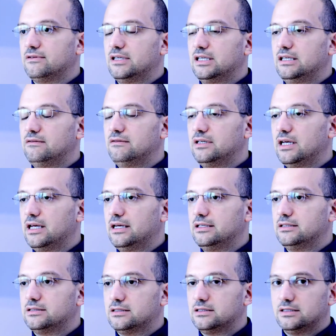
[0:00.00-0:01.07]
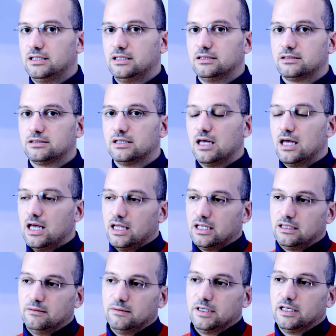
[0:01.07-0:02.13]
EVAs since
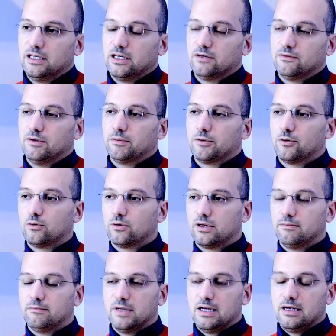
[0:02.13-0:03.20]
the beginning of the program.